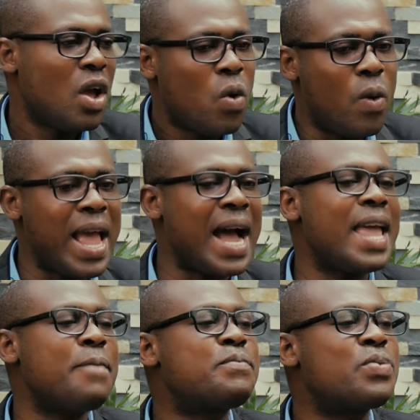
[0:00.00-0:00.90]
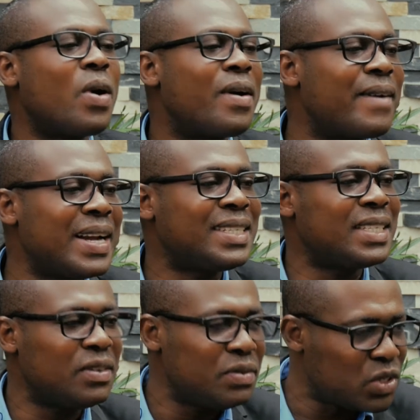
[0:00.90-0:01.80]
We are a
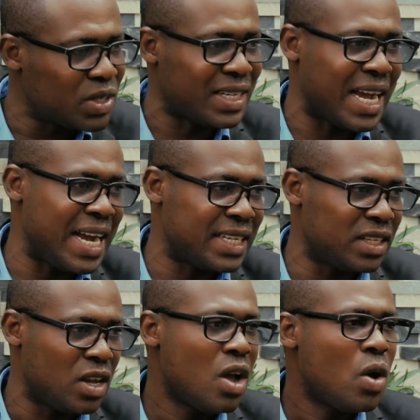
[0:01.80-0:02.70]
progressive society.